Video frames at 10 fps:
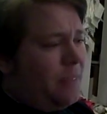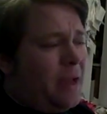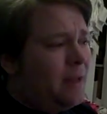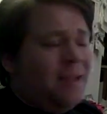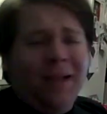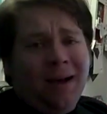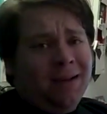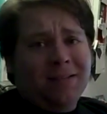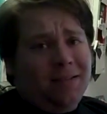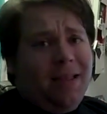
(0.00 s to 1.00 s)
that
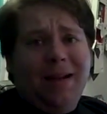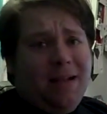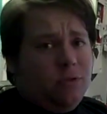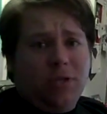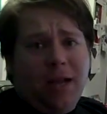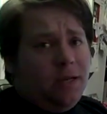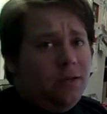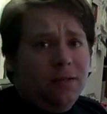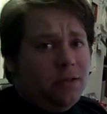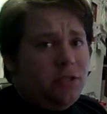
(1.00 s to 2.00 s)
honestly that
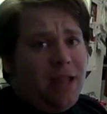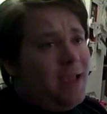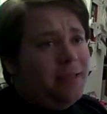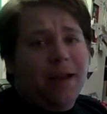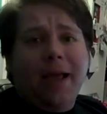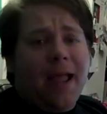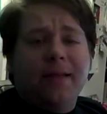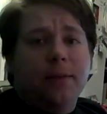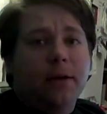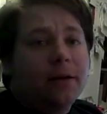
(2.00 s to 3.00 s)
outshined the steak that I
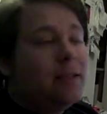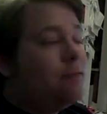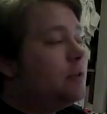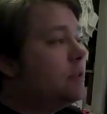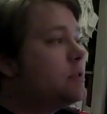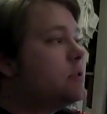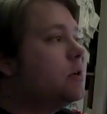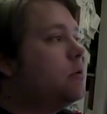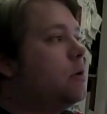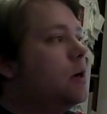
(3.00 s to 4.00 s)
had there even.
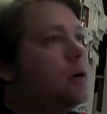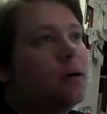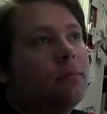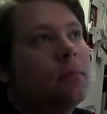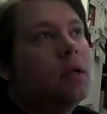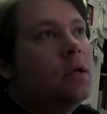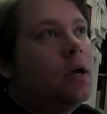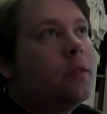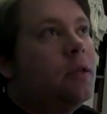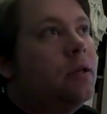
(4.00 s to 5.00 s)
So I
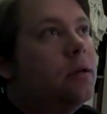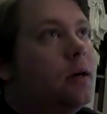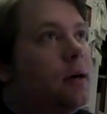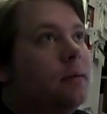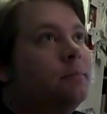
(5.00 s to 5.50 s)
think